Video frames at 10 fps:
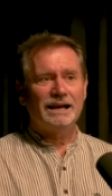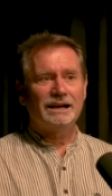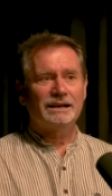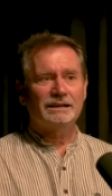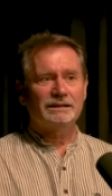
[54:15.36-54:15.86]

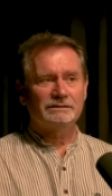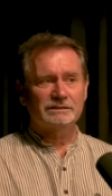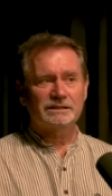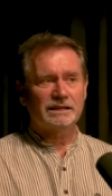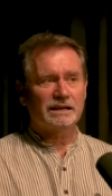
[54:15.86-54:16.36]

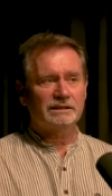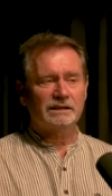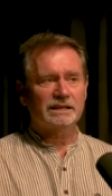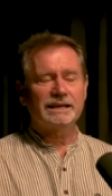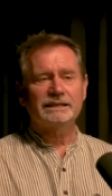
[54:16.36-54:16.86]
Honestly,
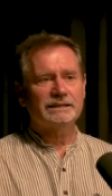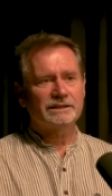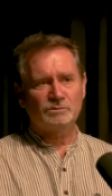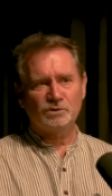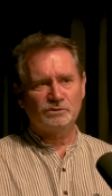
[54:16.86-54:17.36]

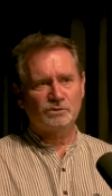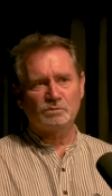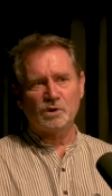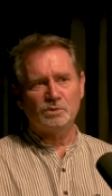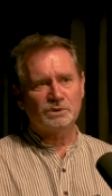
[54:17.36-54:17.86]
another beautiful
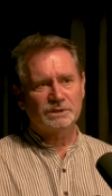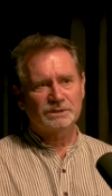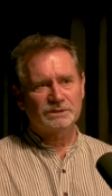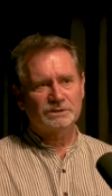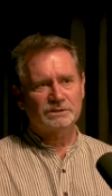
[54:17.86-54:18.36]
moment
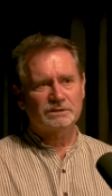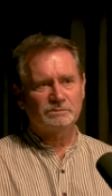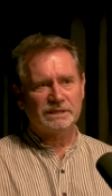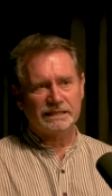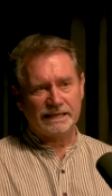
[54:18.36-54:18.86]

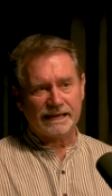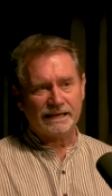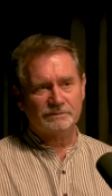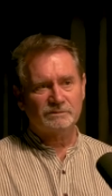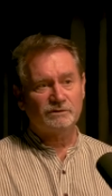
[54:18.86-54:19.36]
to be
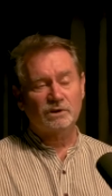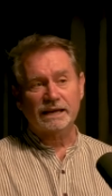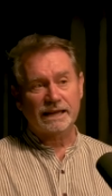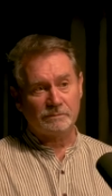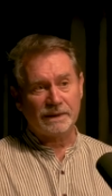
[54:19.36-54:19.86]
there before
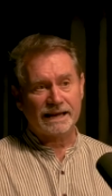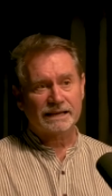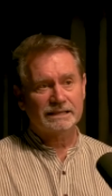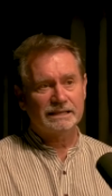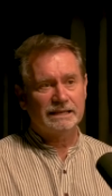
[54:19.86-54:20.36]
I came
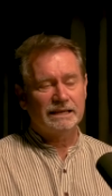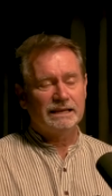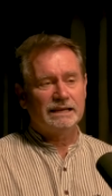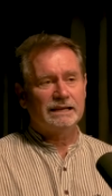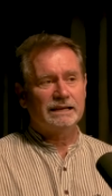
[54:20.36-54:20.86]
back.
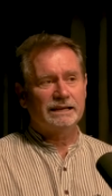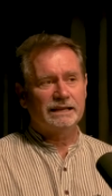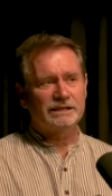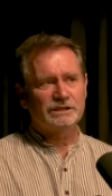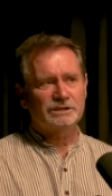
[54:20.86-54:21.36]

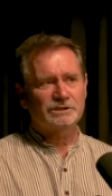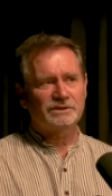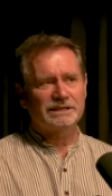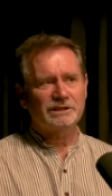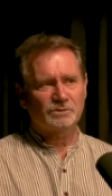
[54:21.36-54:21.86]
And just
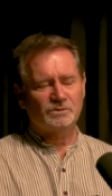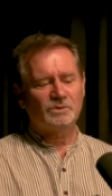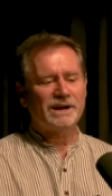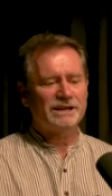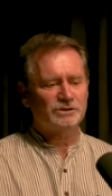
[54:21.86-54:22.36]
another
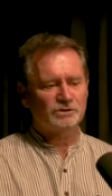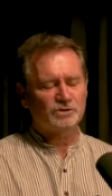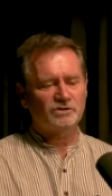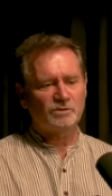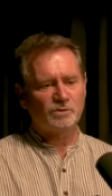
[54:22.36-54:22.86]
way to
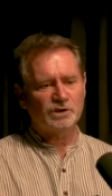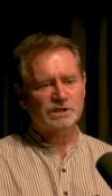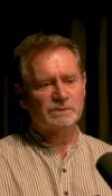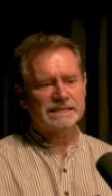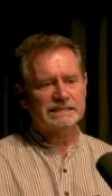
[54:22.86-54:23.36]
sort of
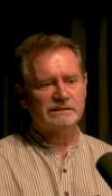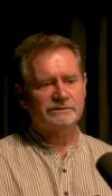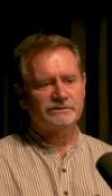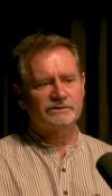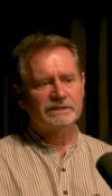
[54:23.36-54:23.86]
immerse
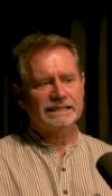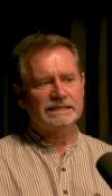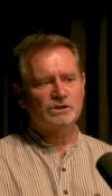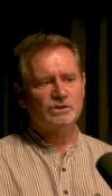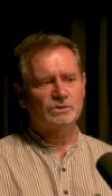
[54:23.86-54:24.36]
myself
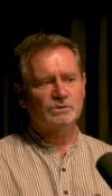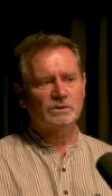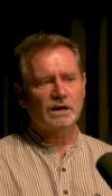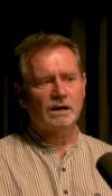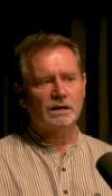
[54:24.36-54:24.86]

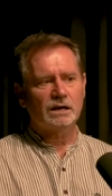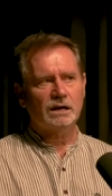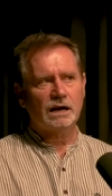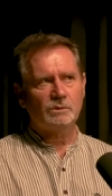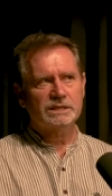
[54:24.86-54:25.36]
into,
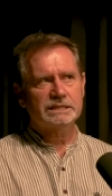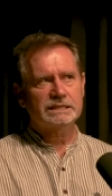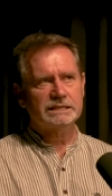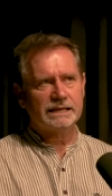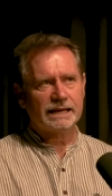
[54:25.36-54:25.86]
I would
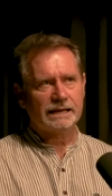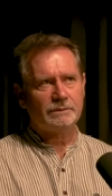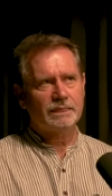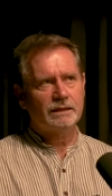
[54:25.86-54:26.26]
say,